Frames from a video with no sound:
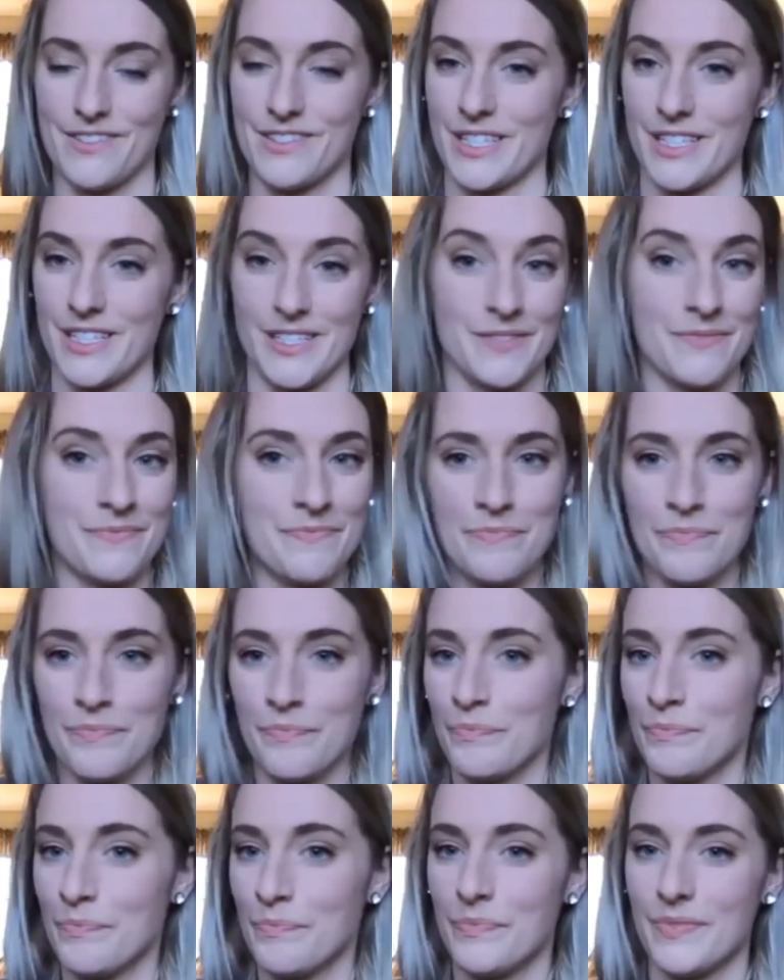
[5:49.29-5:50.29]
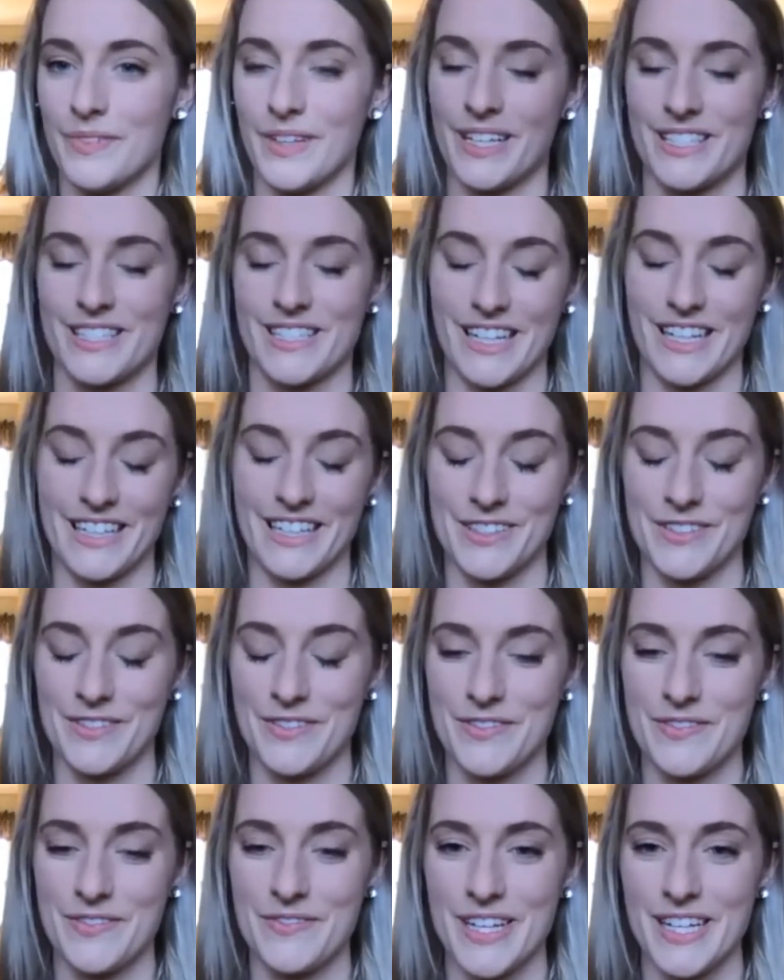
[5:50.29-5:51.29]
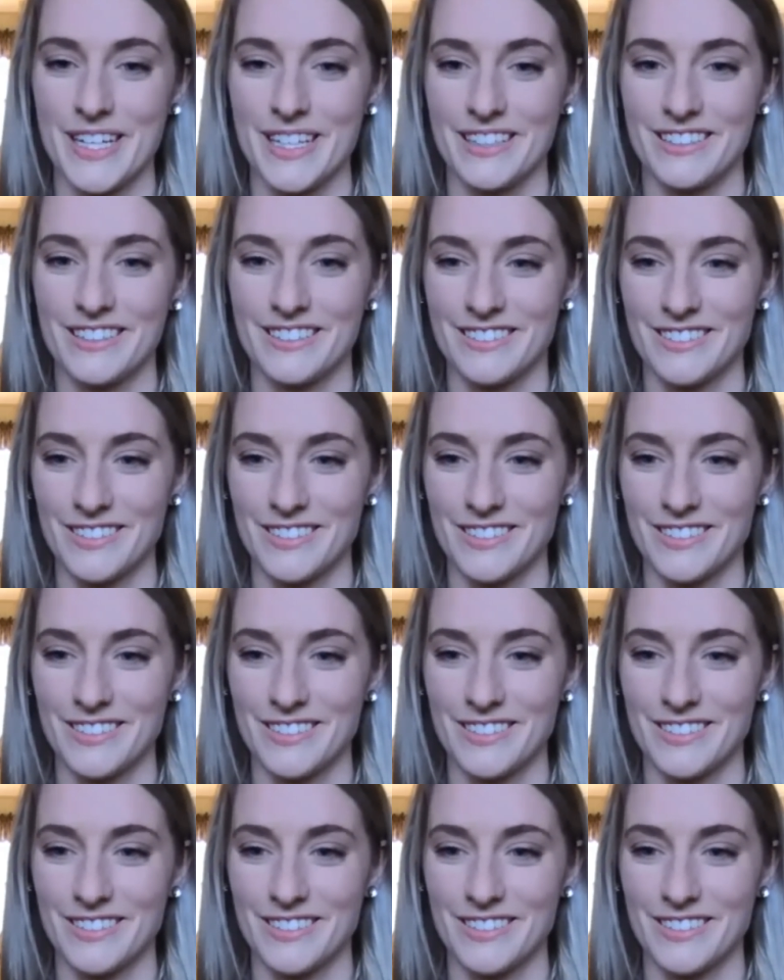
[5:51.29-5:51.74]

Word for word: And that's kind of it.